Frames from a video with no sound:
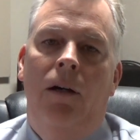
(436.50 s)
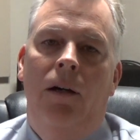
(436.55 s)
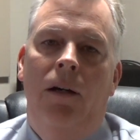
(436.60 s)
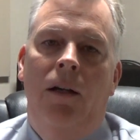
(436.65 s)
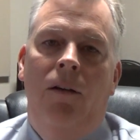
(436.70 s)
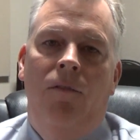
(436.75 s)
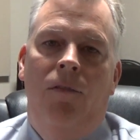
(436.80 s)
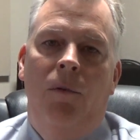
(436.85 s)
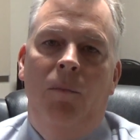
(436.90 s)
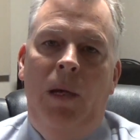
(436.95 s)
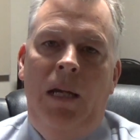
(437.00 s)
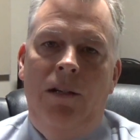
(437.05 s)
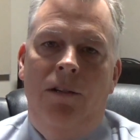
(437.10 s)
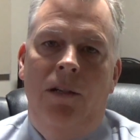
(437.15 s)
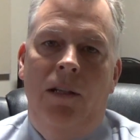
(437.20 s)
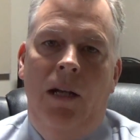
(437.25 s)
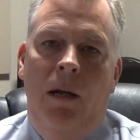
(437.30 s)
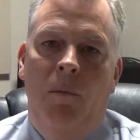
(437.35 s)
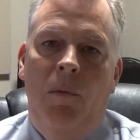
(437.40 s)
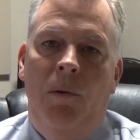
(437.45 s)

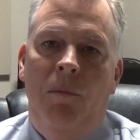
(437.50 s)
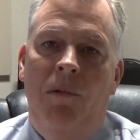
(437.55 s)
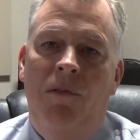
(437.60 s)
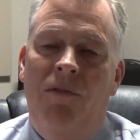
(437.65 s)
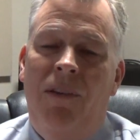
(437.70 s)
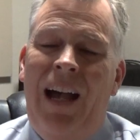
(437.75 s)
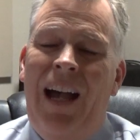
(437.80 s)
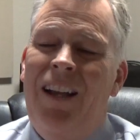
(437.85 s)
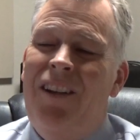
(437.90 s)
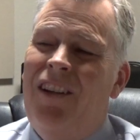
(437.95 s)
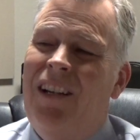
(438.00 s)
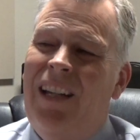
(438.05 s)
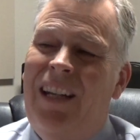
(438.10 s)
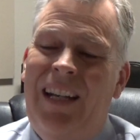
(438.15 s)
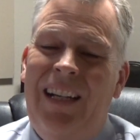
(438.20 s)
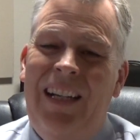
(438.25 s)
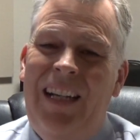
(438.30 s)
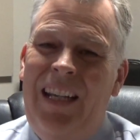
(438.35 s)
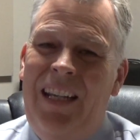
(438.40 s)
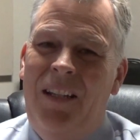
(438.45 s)
information that I'm going to provide, you're going
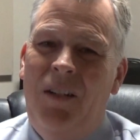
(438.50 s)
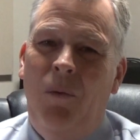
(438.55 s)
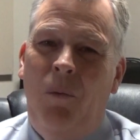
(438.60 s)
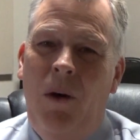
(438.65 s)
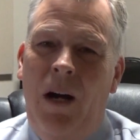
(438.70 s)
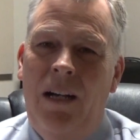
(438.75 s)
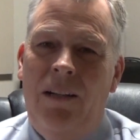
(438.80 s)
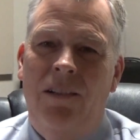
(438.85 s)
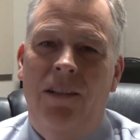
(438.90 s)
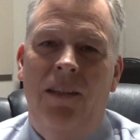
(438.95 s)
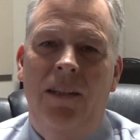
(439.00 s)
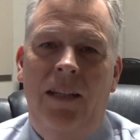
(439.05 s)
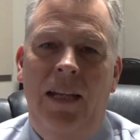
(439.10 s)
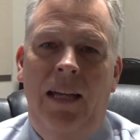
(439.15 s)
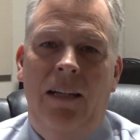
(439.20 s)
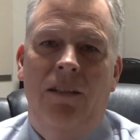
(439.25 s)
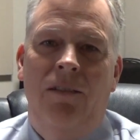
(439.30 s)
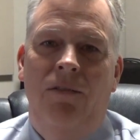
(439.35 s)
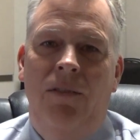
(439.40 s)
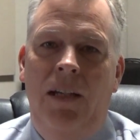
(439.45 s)
to need to watch the
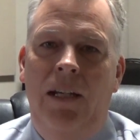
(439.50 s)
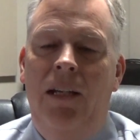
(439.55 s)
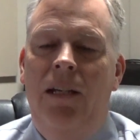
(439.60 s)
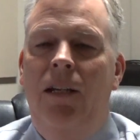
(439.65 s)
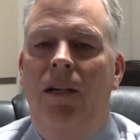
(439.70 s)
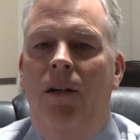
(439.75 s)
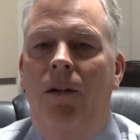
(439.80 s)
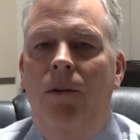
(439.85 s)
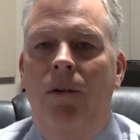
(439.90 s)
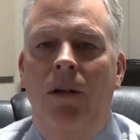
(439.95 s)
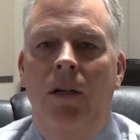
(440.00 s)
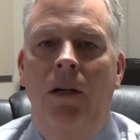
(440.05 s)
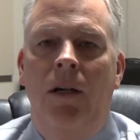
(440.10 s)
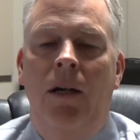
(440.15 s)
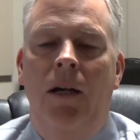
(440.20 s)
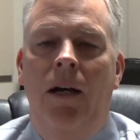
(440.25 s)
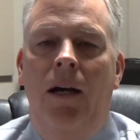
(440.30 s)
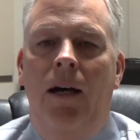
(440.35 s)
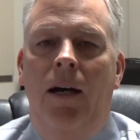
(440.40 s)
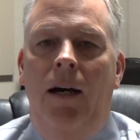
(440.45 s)
next video
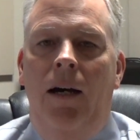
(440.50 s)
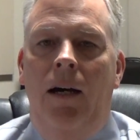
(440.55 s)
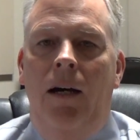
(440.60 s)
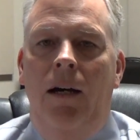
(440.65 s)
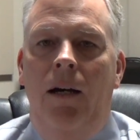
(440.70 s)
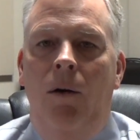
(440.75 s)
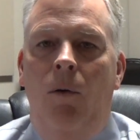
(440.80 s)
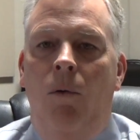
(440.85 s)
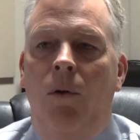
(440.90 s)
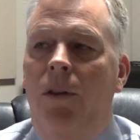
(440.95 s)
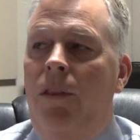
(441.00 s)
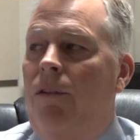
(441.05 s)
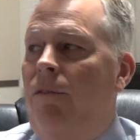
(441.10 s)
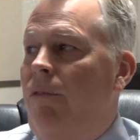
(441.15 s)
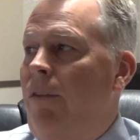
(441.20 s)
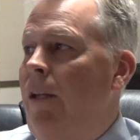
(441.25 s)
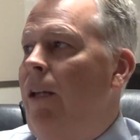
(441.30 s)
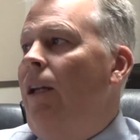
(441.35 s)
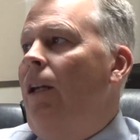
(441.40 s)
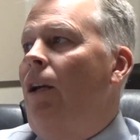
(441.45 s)
or the
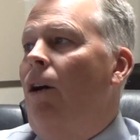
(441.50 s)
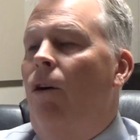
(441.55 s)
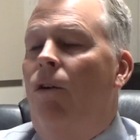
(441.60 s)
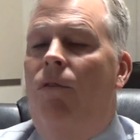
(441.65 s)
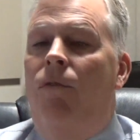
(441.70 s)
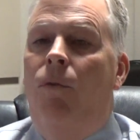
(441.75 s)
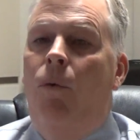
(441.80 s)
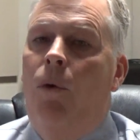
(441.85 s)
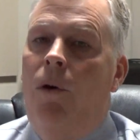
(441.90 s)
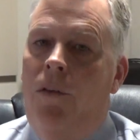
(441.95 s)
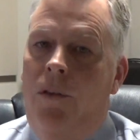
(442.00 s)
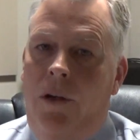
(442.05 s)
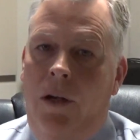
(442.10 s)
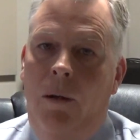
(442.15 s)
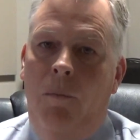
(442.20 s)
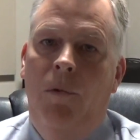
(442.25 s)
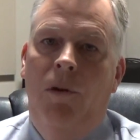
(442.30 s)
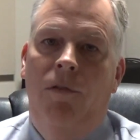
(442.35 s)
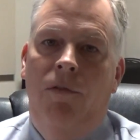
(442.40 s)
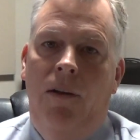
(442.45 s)
video for the
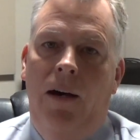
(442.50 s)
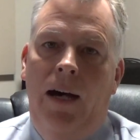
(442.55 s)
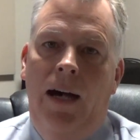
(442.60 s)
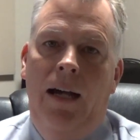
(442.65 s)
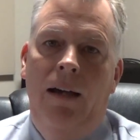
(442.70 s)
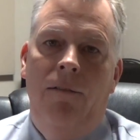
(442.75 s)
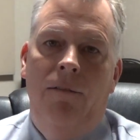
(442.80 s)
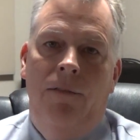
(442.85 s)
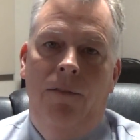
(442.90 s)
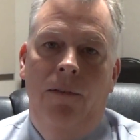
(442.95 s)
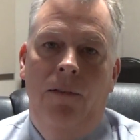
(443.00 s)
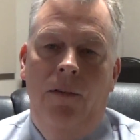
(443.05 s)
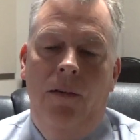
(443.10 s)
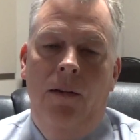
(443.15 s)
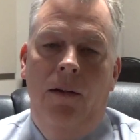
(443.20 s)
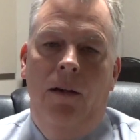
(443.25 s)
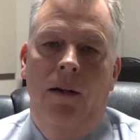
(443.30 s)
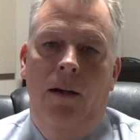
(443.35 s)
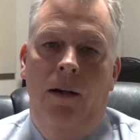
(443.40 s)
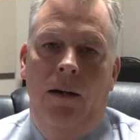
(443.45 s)
number 5
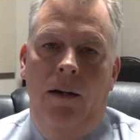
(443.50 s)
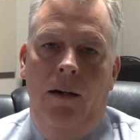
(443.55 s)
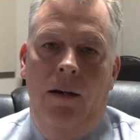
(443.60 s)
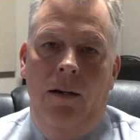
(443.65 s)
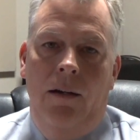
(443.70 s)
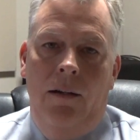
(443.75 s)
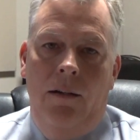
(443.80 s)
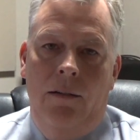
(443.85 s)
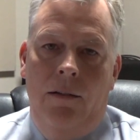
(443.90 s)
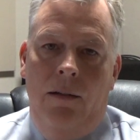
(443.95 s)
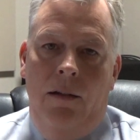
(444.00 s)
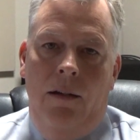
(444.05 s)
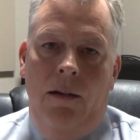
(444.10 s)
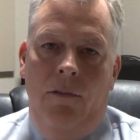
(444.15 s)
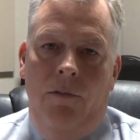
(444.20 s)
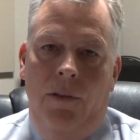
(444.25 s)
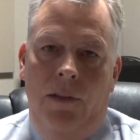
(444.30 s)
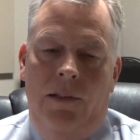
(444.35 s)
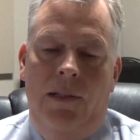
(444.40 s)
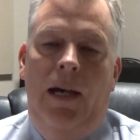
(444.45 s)

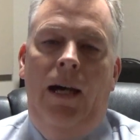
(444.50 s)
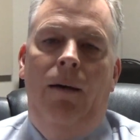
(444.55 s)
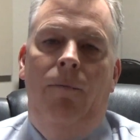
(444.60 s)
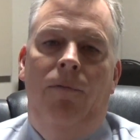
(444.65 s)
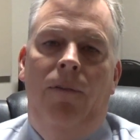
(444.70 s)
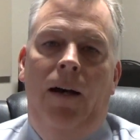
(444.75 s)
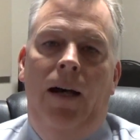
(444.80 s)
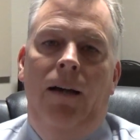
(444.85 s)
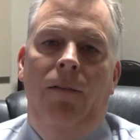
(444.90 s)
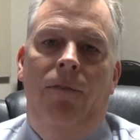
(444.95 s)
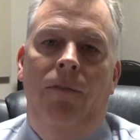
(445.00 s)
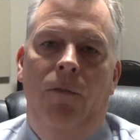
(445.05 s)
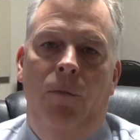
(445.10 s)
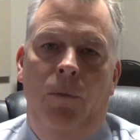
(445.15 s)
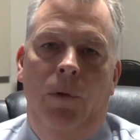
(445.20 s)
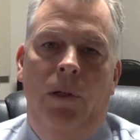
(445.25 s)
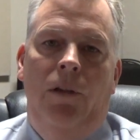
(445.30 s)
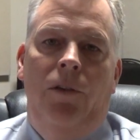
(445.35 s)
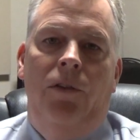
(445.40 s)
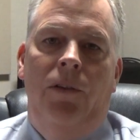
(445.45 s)
of the top 5
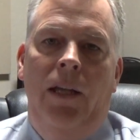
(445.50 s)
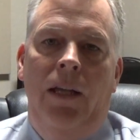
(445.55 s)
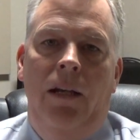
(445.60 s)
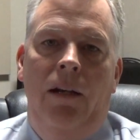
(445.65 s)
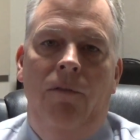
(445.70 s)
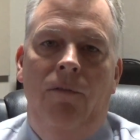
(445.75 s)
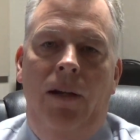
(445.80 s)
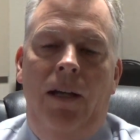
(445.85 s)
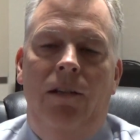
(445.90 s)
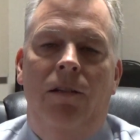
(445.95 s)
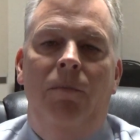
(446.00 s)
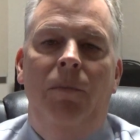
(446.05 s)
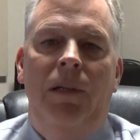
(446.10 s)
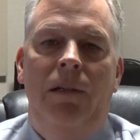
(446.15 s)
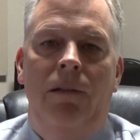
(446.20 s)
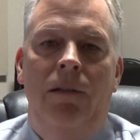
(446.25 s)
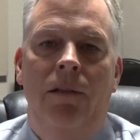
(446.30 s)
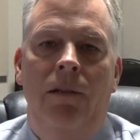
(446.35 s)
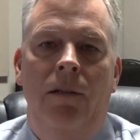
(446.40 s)
real estate investing